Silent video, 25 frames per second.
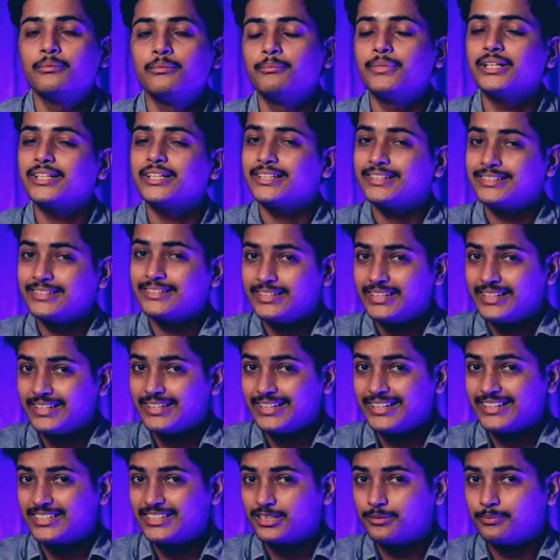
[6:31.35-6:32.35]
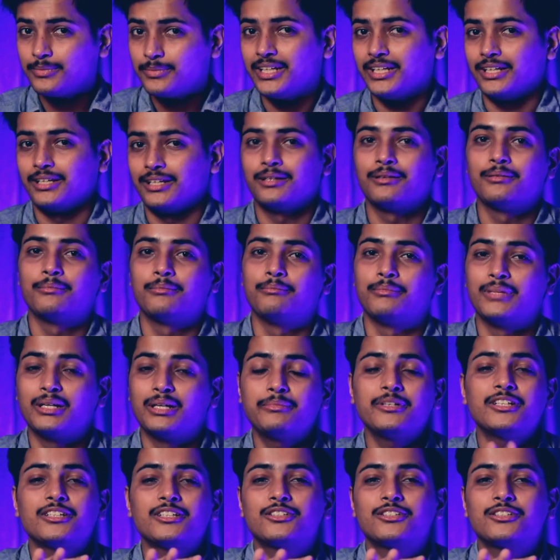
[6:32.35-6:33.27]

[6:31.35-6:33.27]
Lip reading: but it's me, maybe